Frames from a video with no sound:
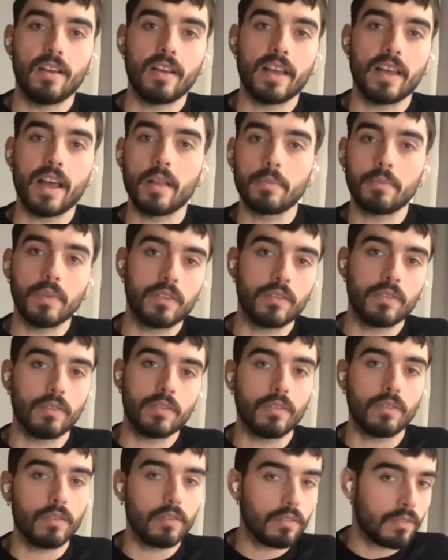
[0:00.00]
helped me to
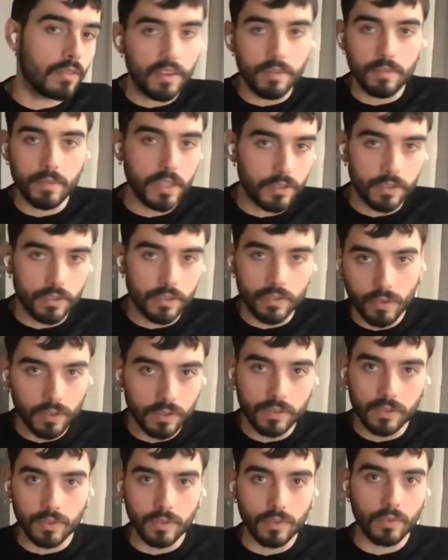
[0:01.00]
to give me the
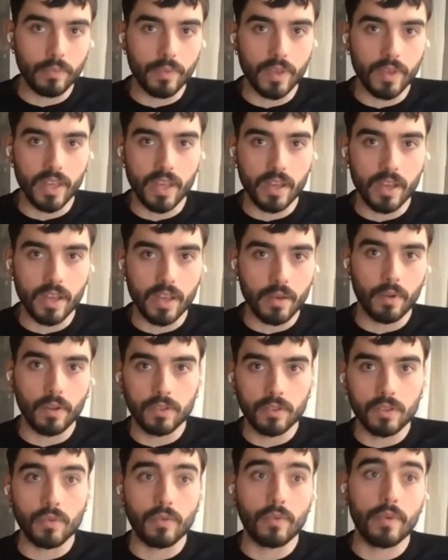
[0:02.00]
tool to be
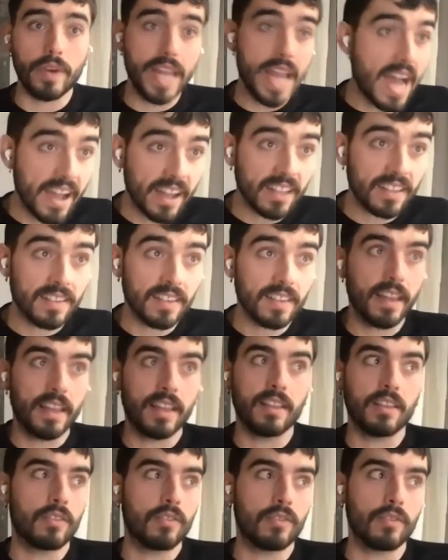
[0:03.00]
able to react
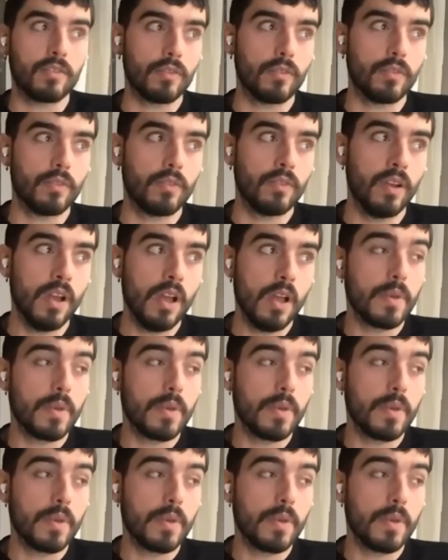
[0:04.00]
and to